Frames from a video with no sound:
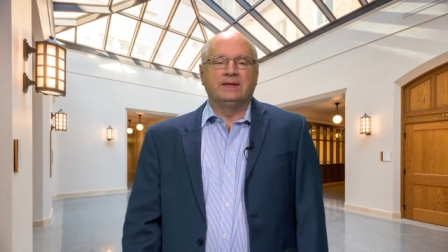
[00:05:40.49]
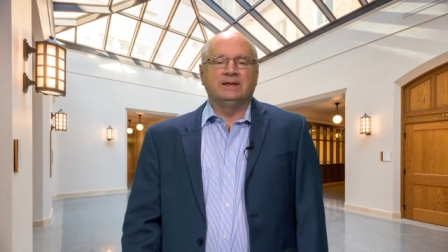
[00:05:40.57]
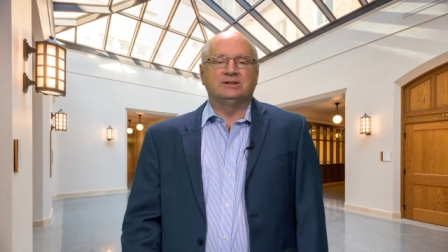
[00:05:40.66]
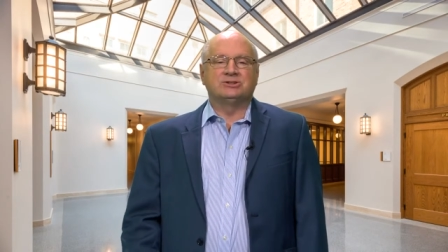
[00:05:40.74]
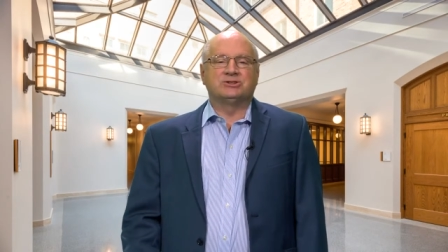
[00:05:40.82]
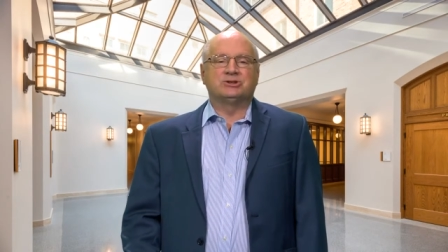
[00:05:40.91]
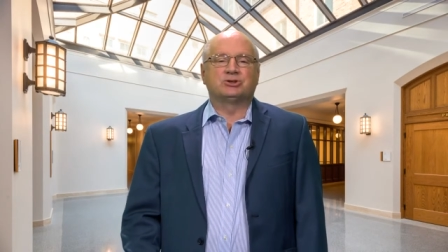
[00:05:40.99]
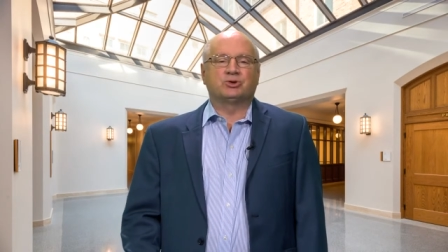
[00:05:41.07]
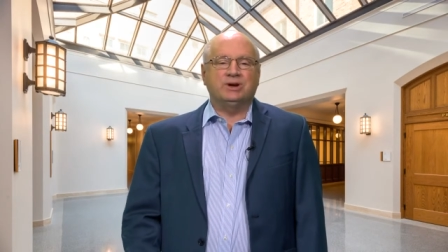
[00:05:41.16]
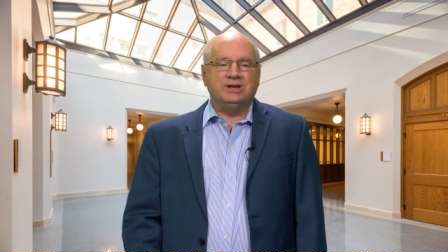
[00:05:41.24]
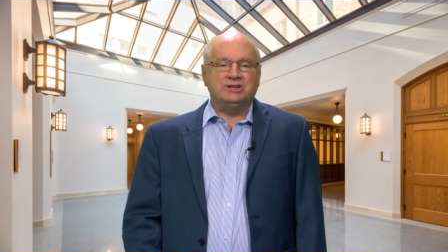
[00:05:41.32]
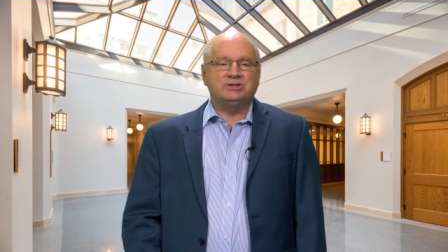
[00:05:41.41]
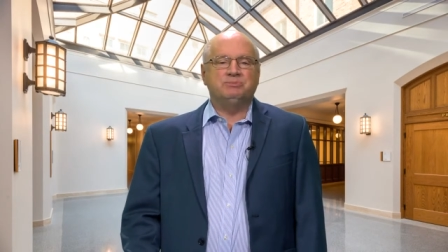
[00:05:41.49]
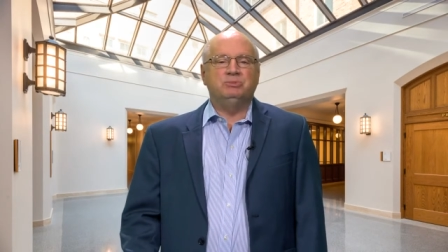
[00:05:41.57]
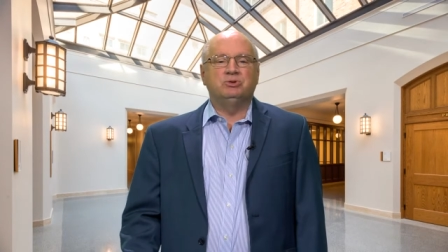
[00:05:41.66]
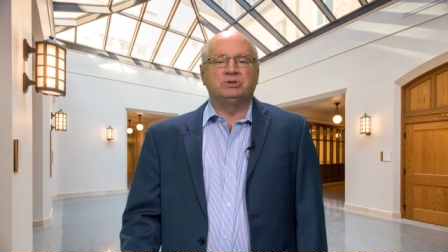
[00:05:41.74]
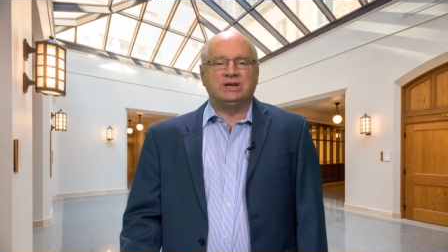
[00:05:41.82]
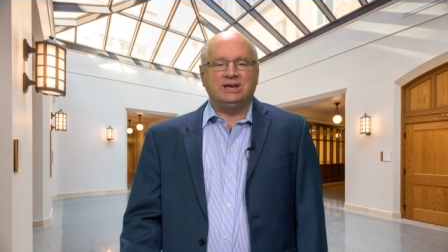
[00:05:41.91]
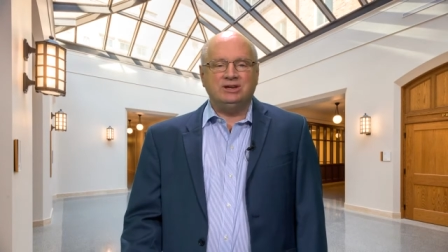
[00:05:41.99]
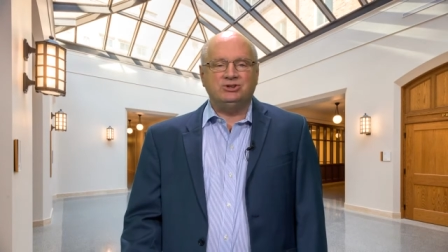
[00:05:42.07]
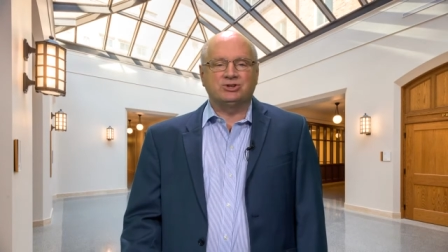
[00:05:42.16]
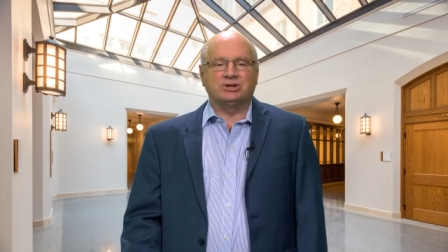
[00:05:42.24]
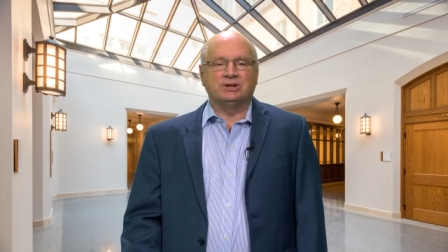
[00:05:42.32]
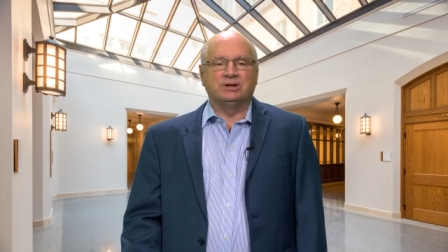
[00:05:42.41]
is the
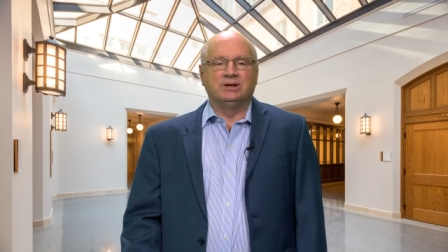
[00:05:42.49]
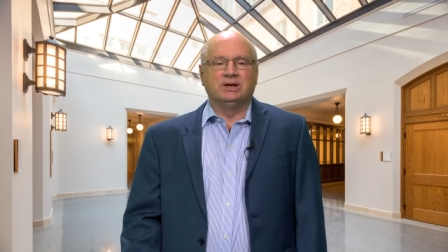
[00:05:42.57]
transmutation